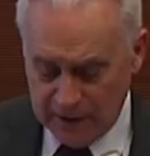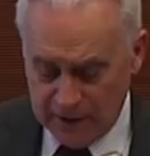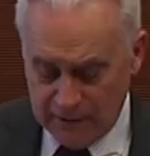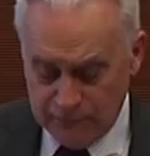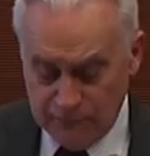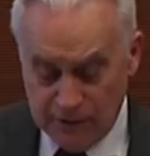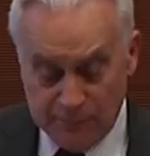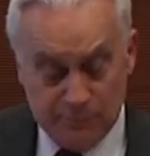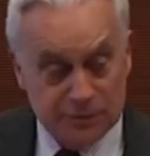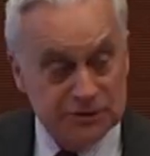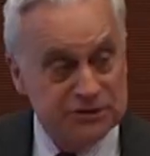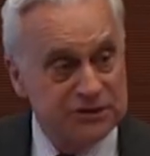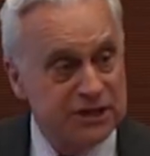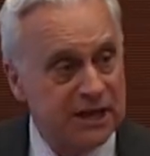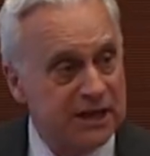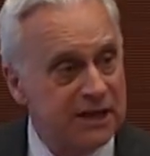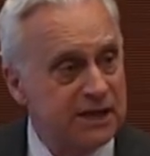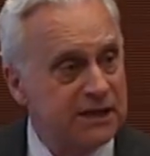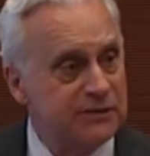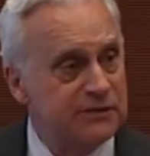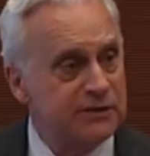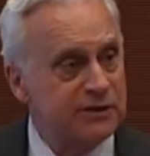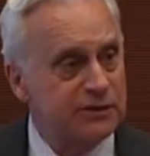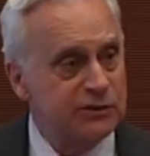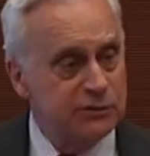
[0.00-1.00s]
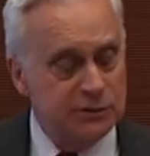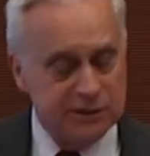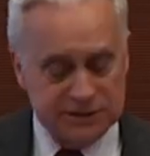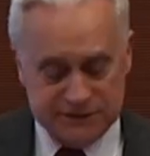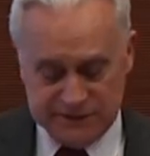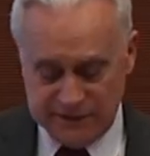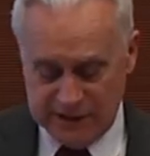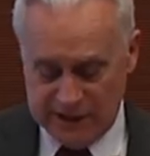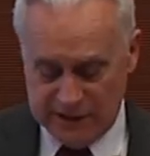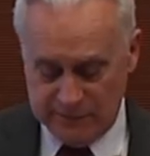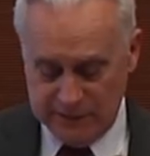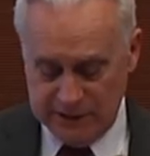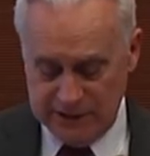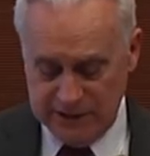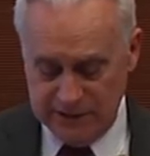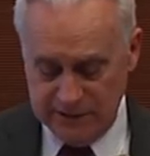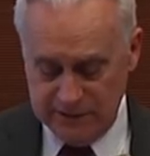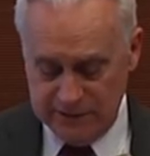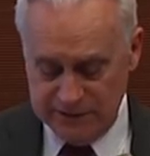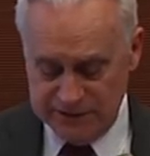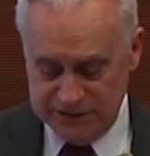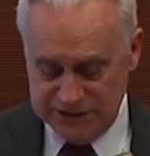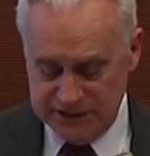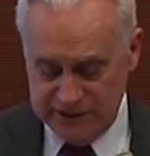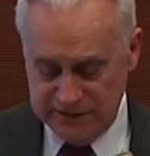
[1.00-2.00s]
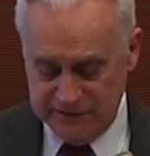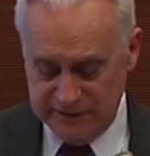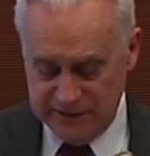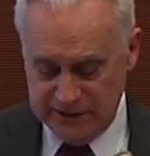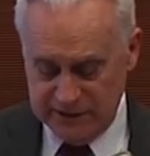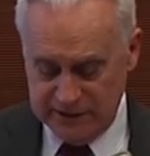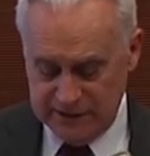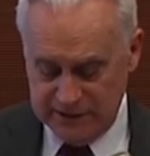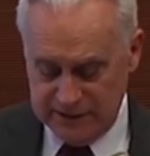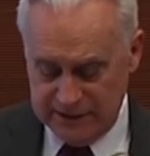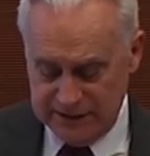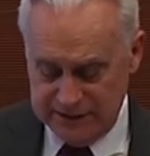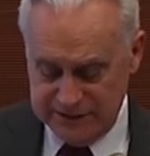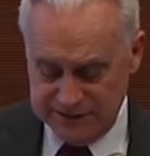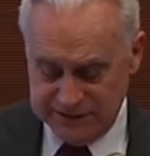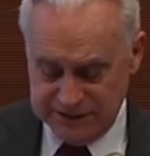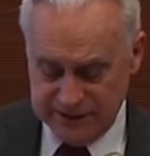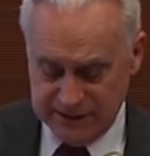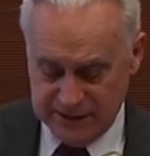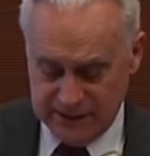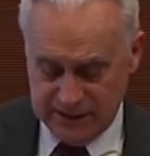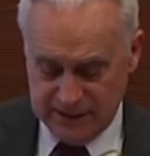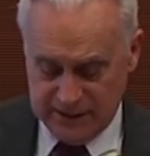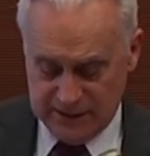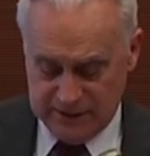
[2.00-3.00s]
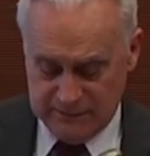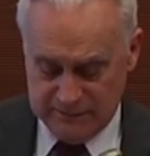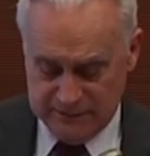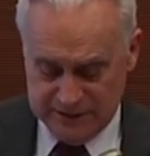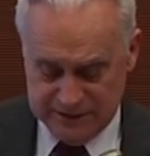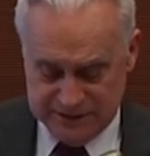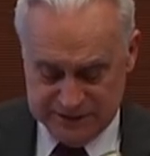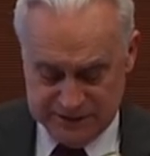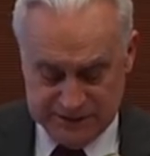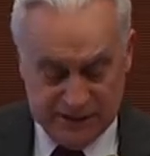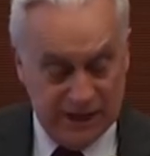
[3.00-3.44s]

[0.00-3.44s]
Representing the Younes family here this evening is Ms.